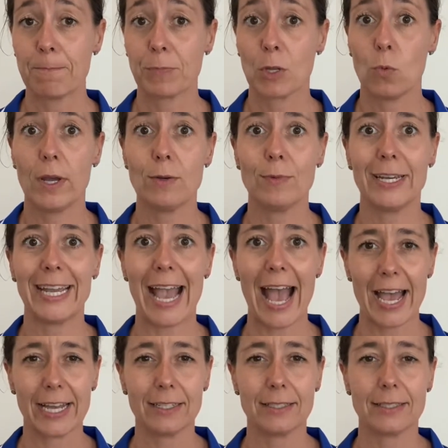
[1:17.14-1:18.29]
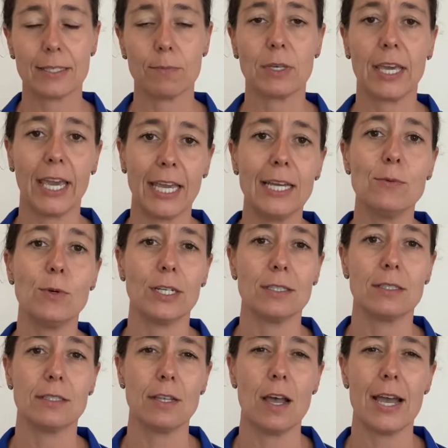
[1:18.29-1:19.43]
when we add some keyword
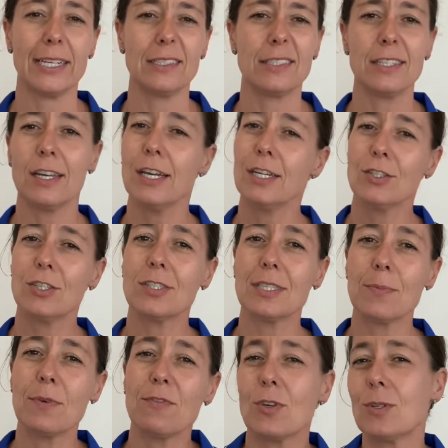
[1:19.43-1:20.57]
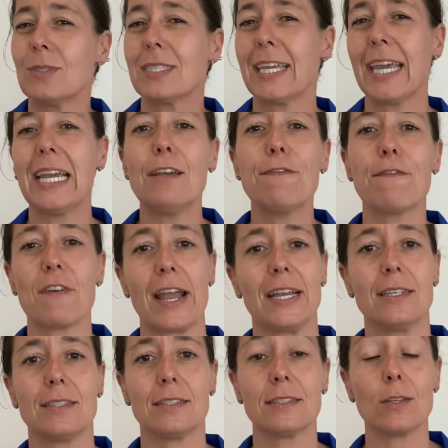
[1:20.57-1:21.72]
signs to some of those key
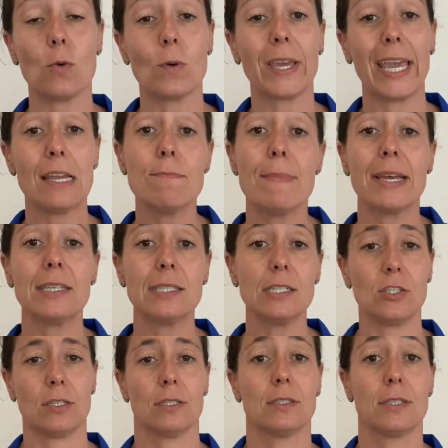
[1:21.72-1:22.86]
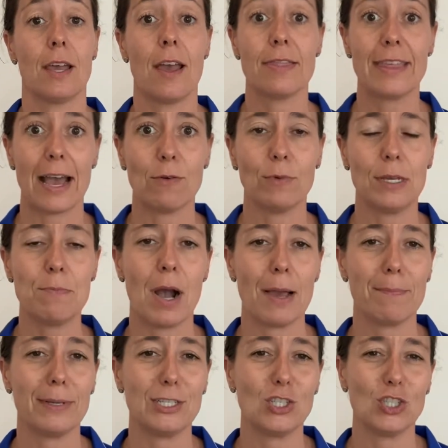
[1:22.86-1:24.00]
phrases or key messages that we might
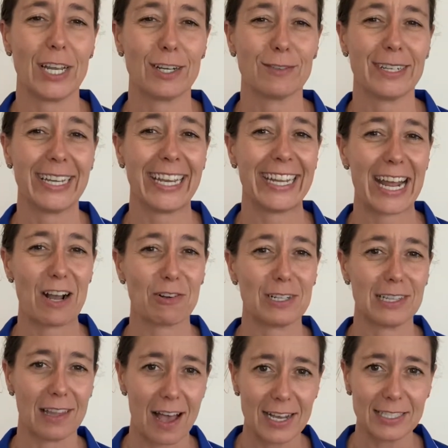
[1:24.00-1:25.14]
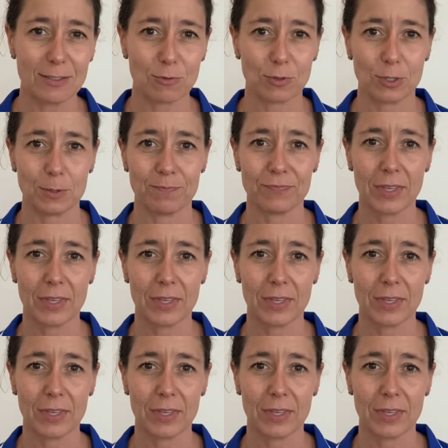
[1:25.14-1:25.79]
be sharing in our classroom.